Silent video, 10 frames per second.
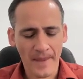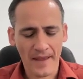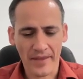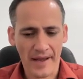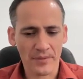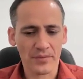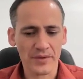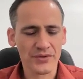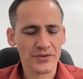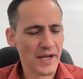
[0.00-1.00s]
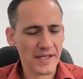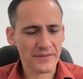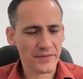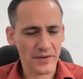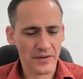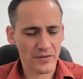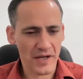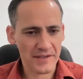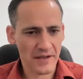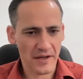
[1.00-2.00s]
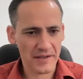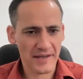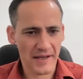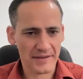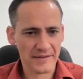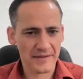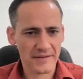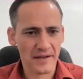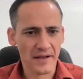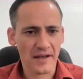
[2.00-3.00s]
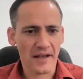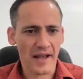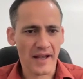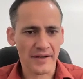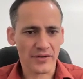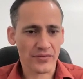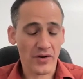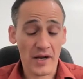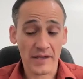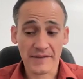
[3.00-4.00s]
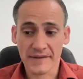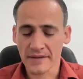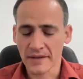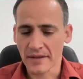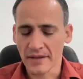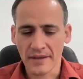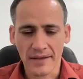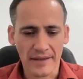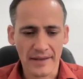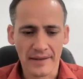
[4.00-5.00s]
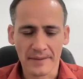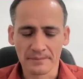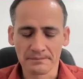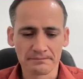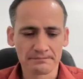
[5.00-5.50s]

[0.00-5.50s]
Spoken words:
that will transfer across contexts and across, um,